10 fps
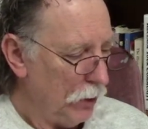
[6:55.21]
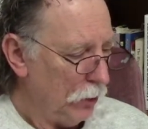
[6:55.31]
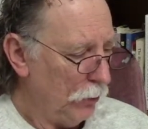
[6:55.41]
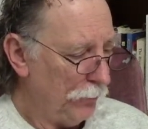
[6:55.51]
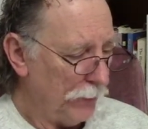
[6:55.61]

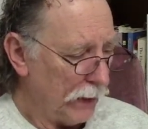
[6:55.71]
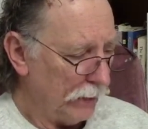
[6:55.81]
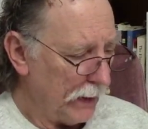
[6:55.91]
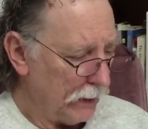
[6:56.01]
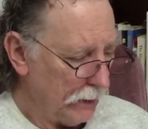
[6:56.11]
who fell
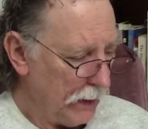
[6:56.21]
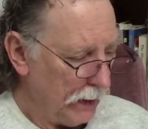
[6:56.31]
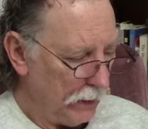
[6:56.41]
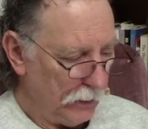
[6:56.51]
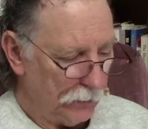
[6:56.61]
that
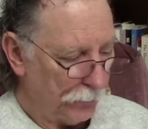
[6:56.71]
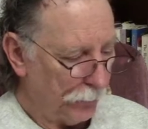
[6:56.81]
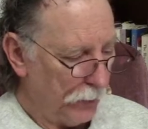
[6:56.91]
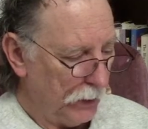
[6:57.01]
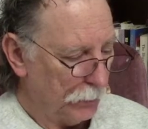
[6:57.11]
day in
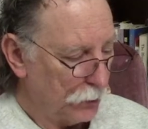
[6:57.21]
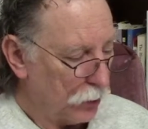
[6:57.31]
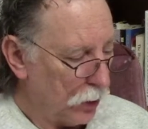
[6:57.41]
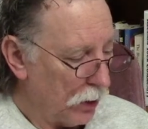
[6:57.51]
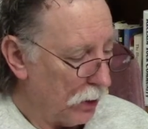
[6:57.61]
freedom's
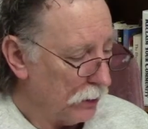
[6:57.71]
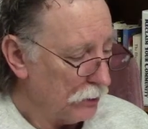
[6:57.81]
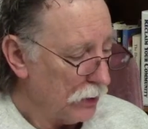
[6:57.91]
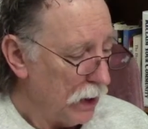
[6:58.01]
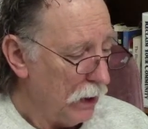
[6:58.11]
cause